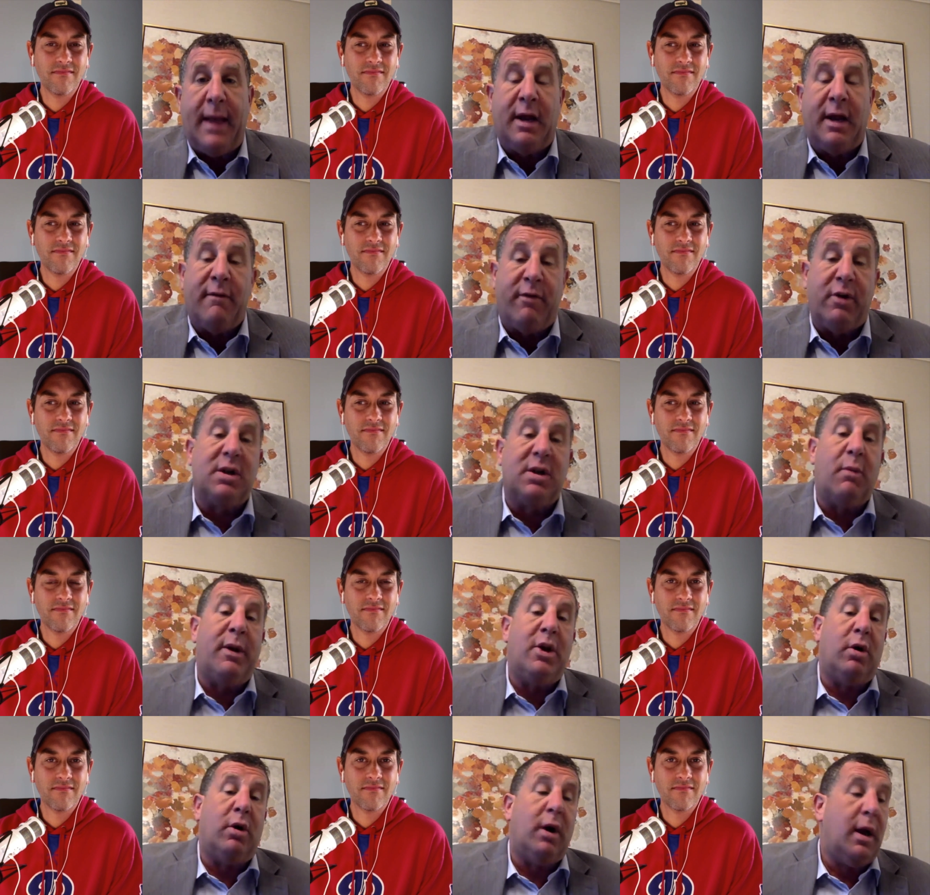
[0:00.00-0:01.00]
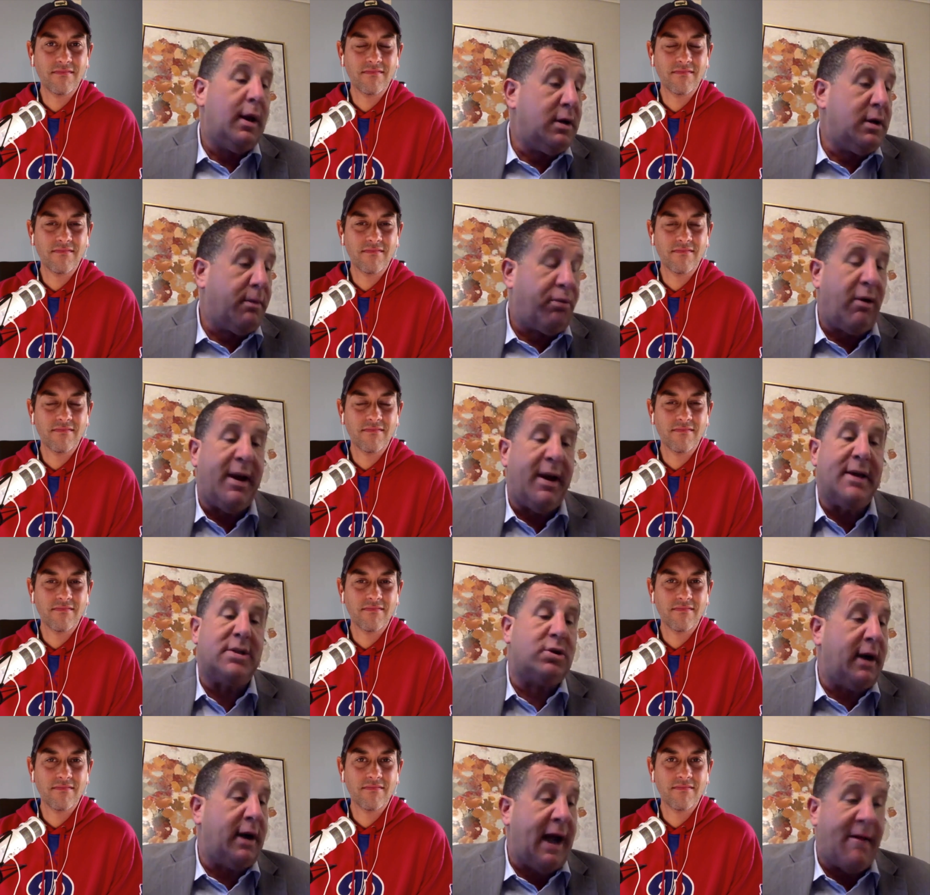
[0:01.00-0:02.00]
Speaker 1: and conversely, when you're
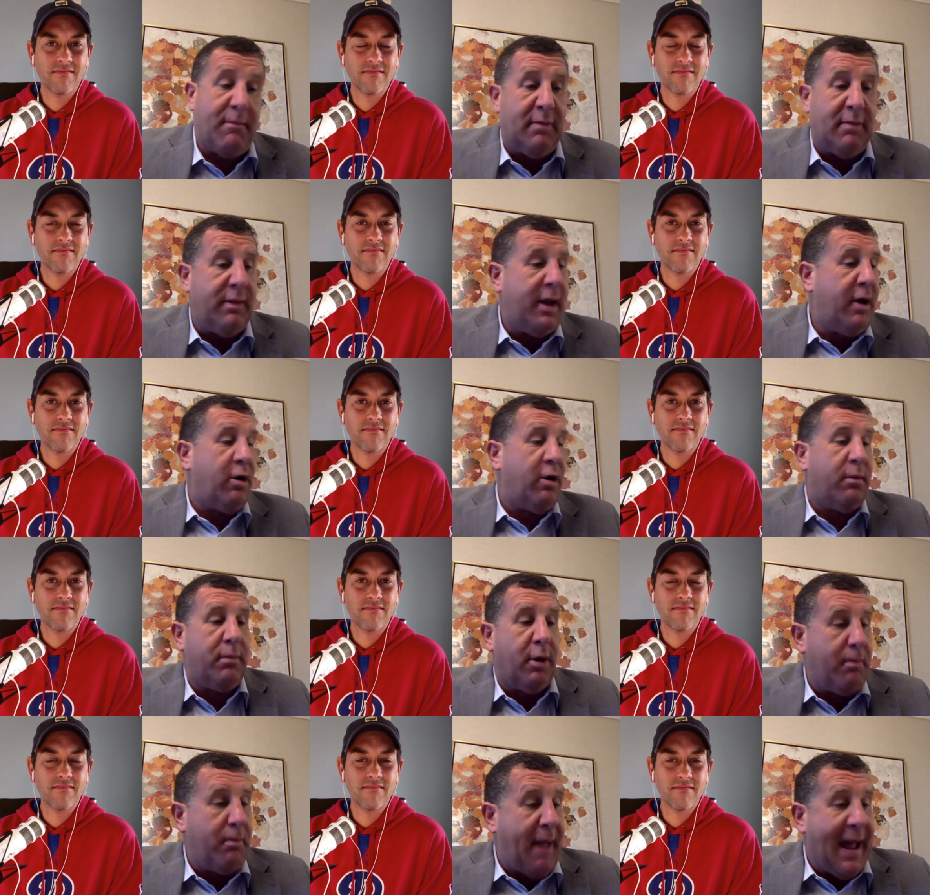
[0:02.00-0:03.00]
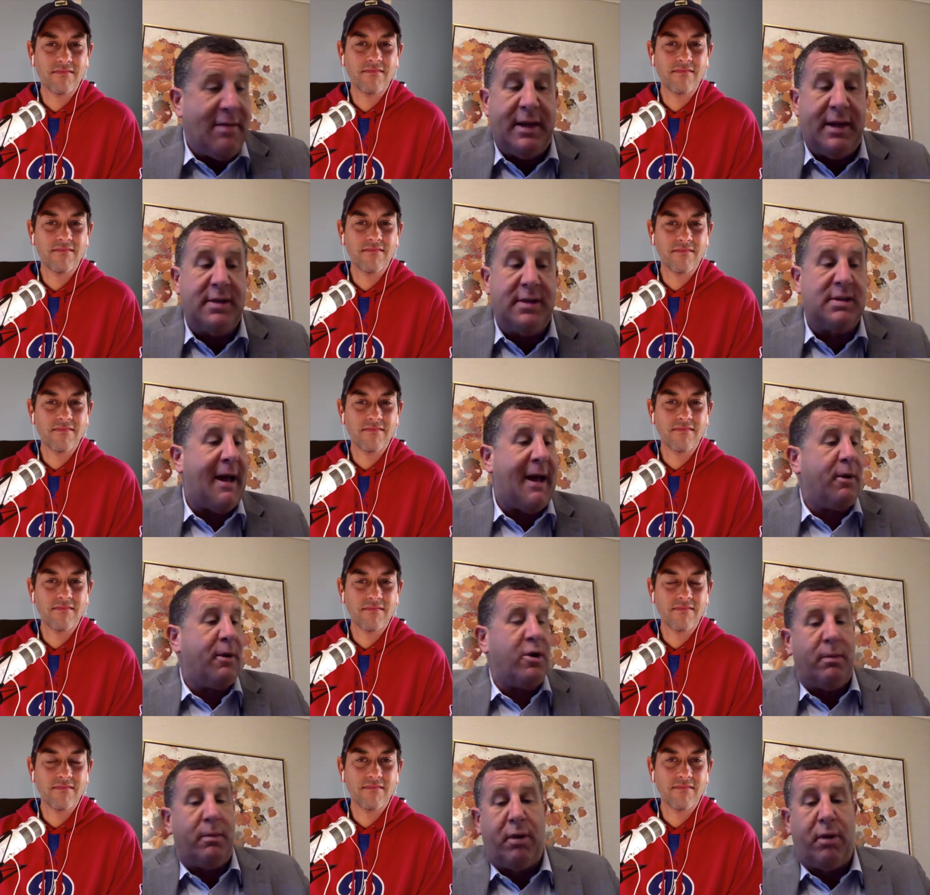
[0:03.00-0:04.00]
depressed or and I've been there, or, or bad things
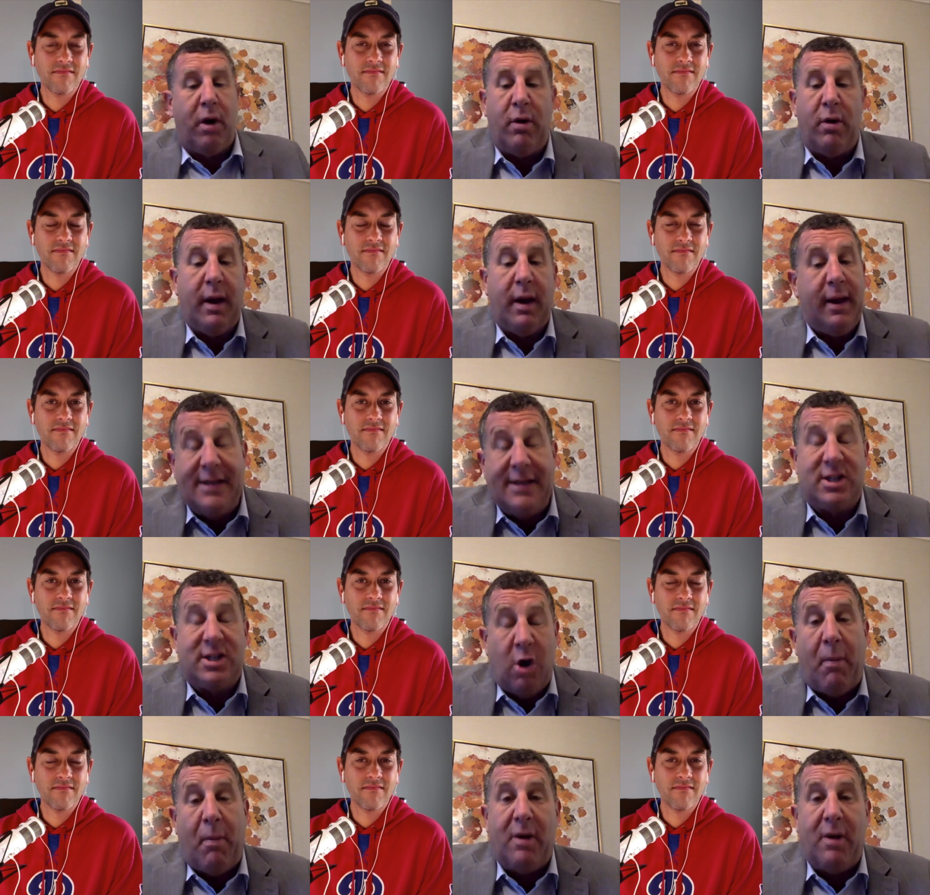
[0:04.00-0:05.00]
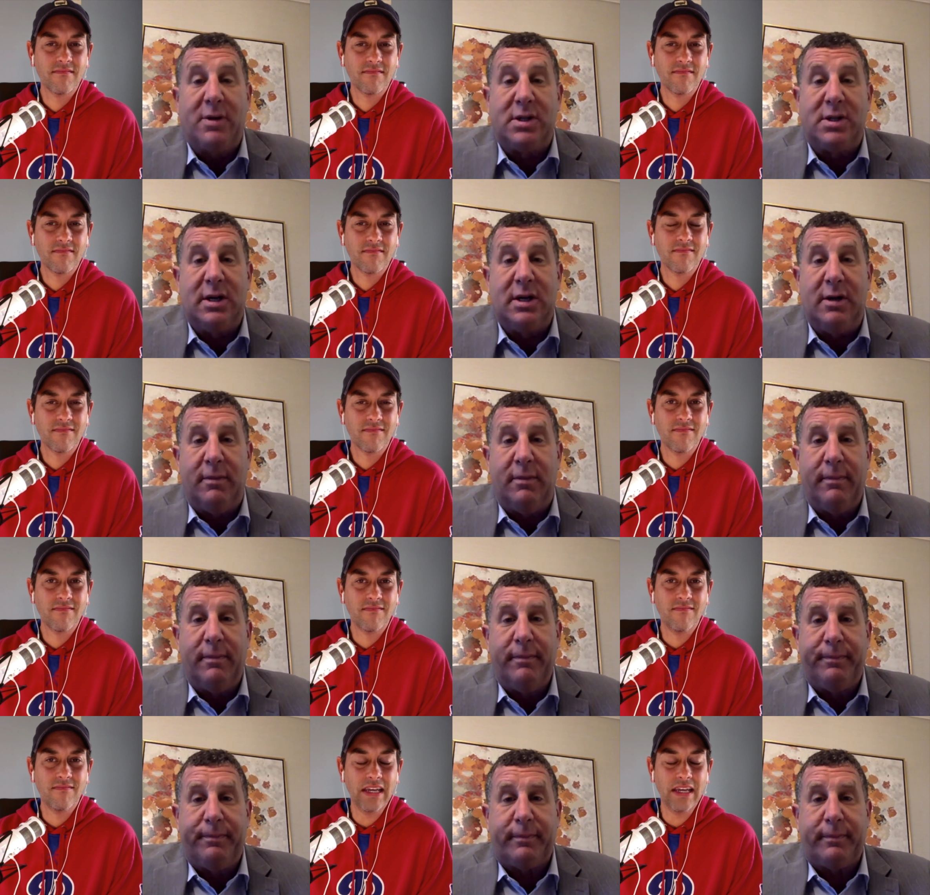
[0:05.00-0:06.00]
happen, or you're broke, that snowballs too.
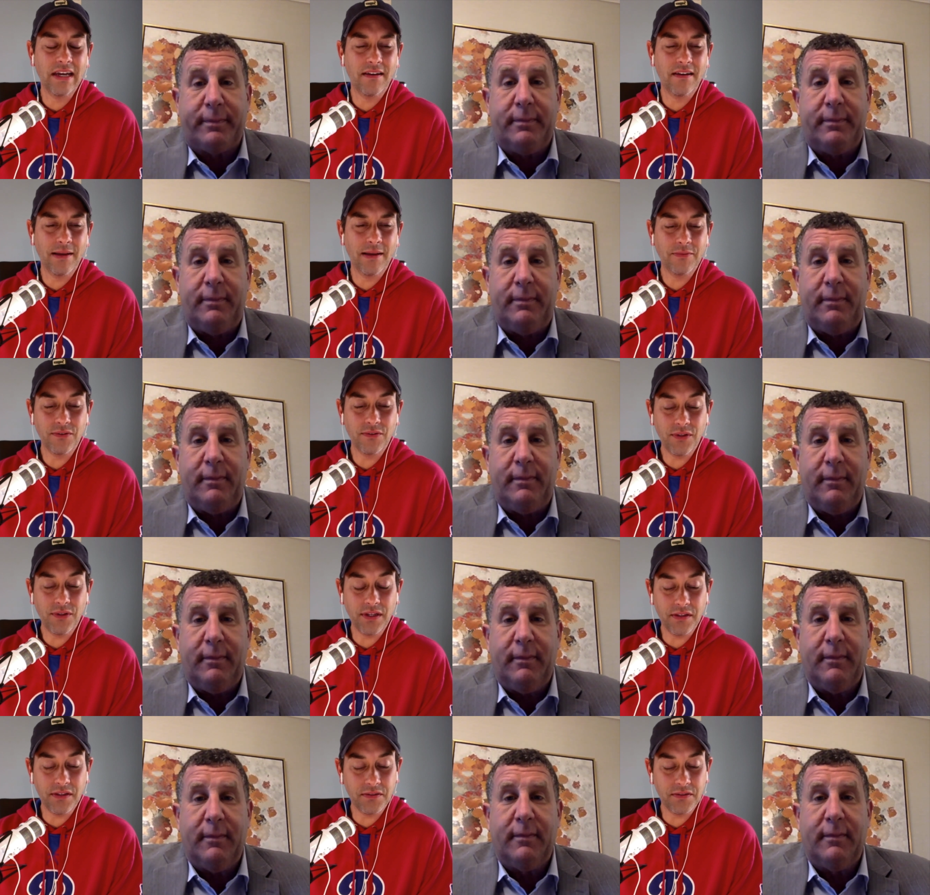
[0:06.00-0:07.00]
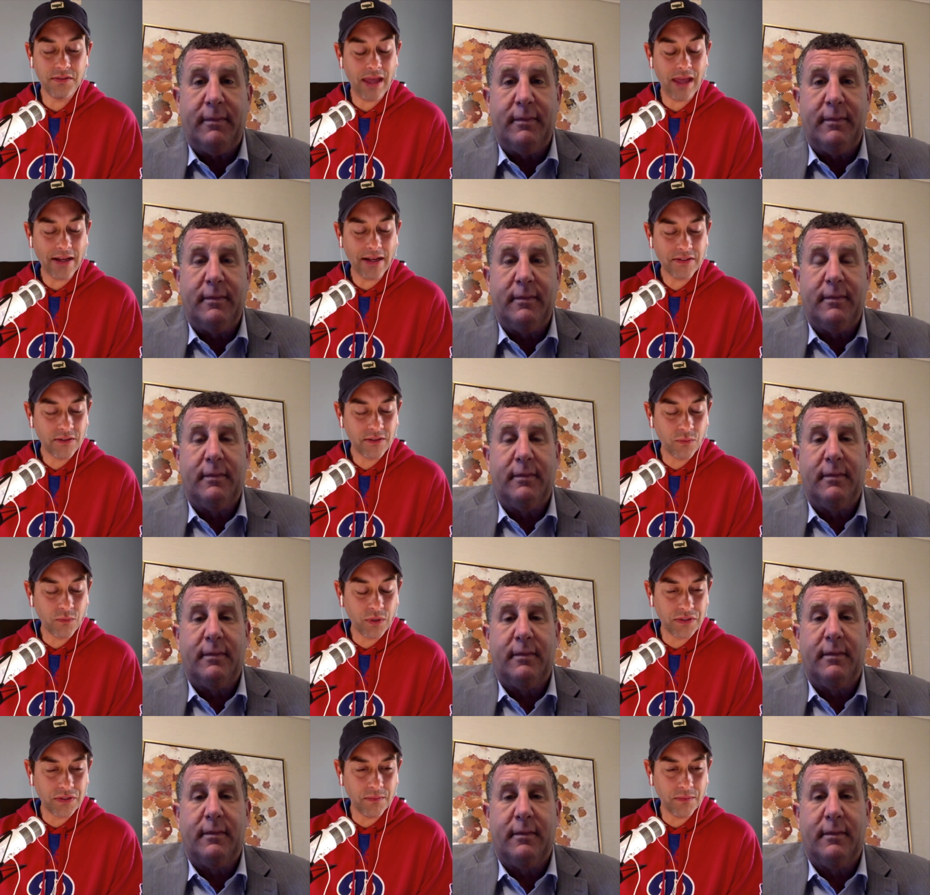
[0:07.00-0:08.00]
Speaker 2: Yeah, absolutely, it does. Excellent
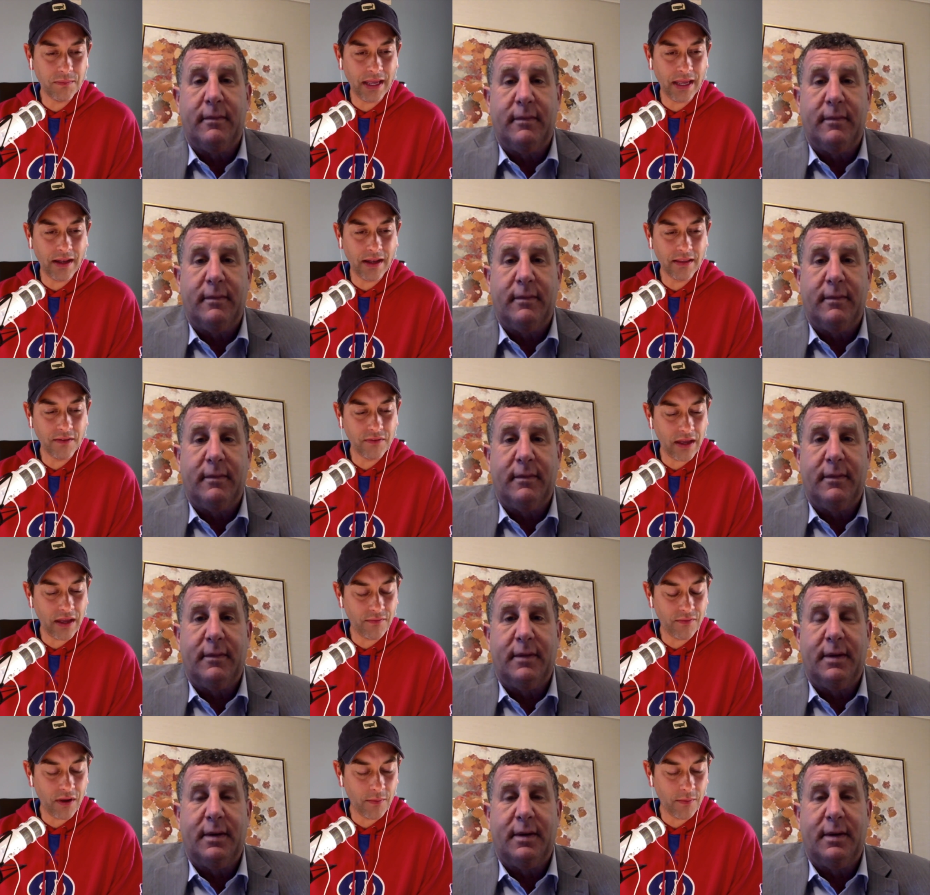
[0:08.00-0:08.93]
wisdom, and I'd love to have